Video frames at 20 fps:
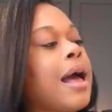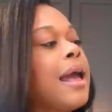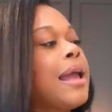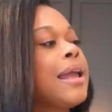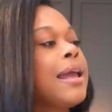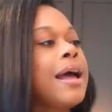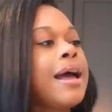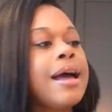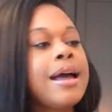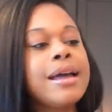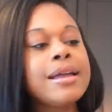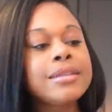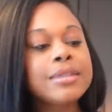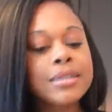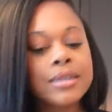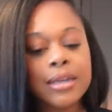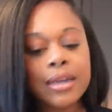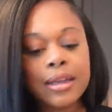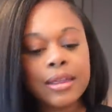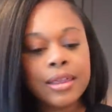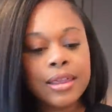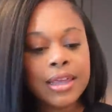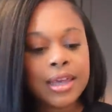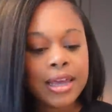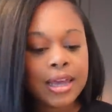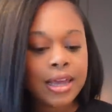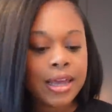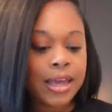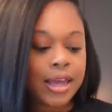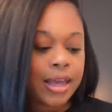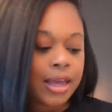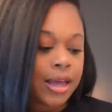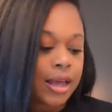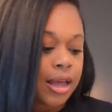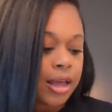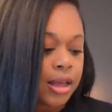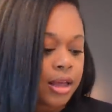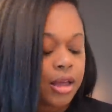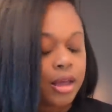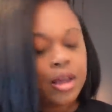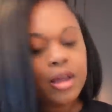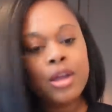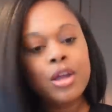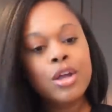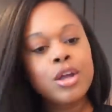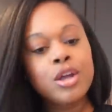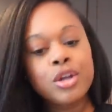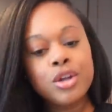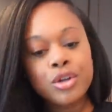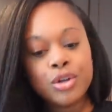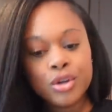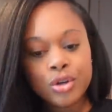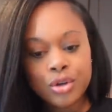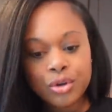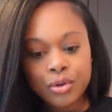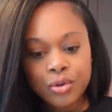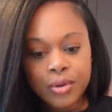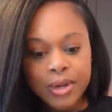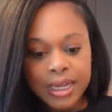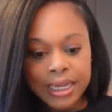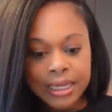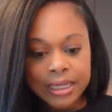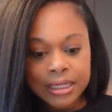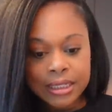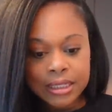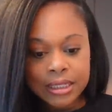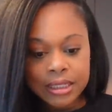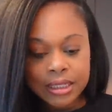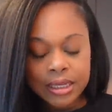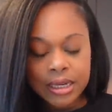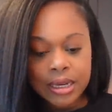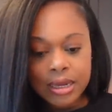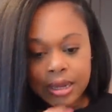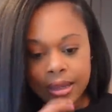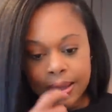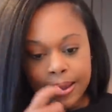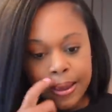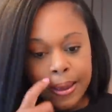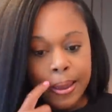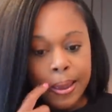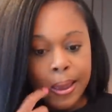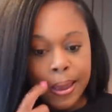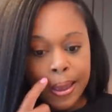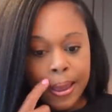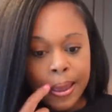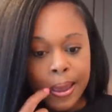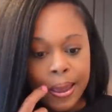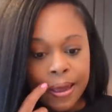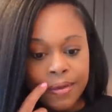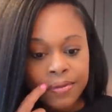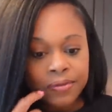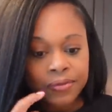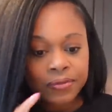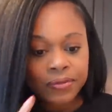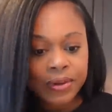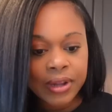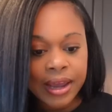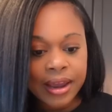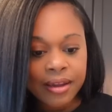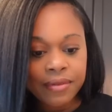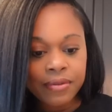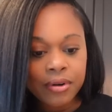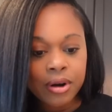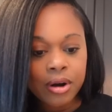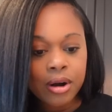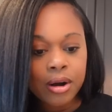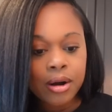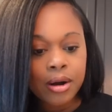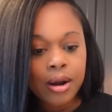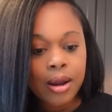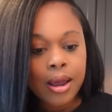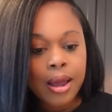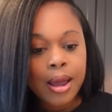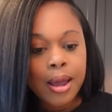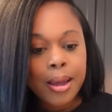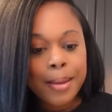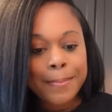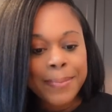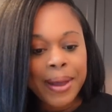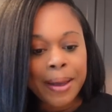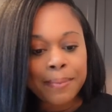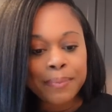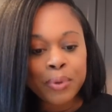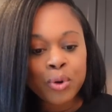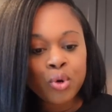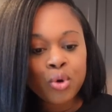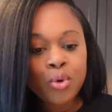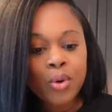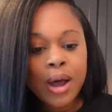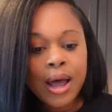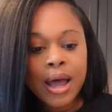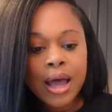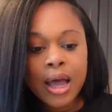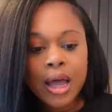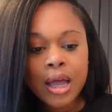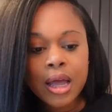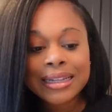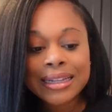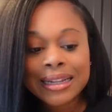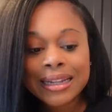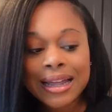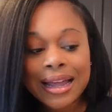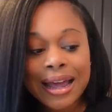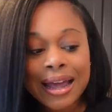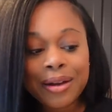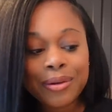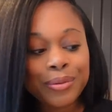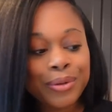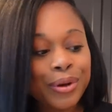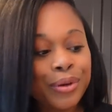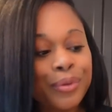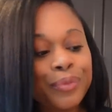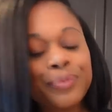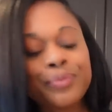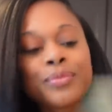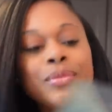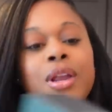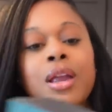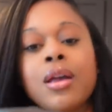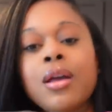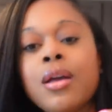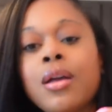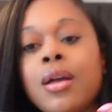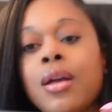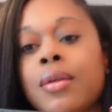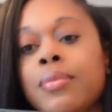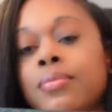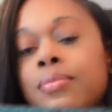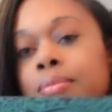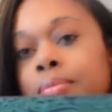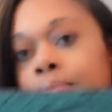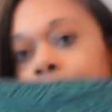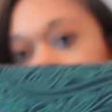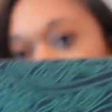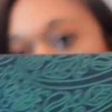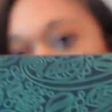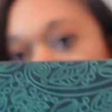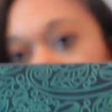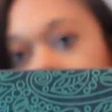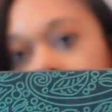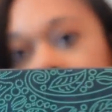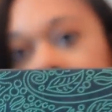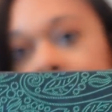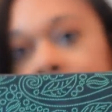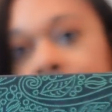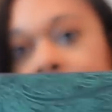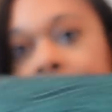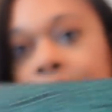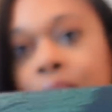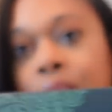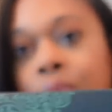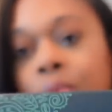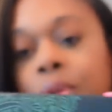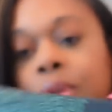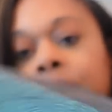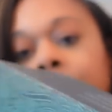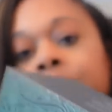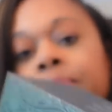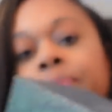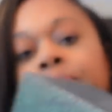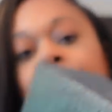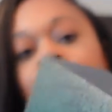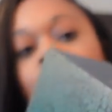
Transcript: i got the newest flavor papua i don't know but it's this one